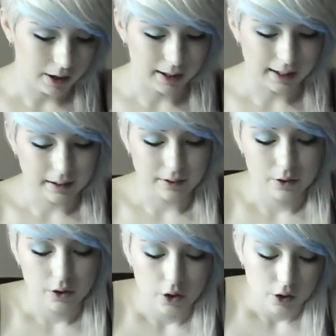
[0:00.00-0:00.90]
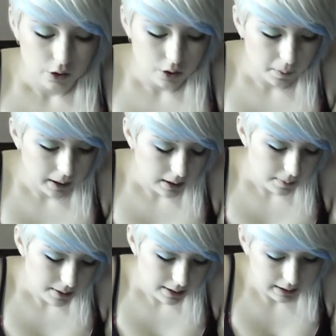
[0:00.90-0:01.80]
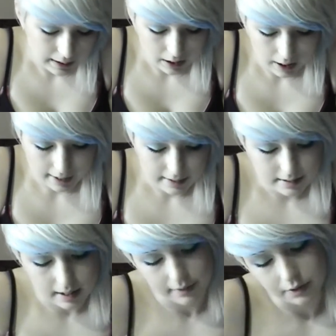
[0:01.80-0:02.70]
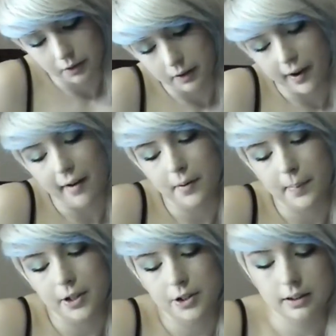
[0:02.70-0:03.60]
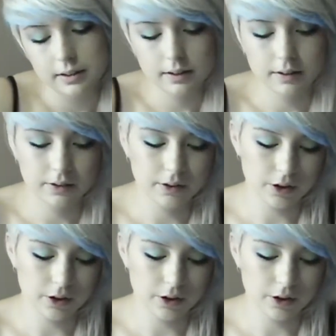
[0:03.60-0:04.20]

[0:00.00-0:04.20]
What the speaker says: Alrighty. So when it comes to the eyes, I have 3 favorite brushes.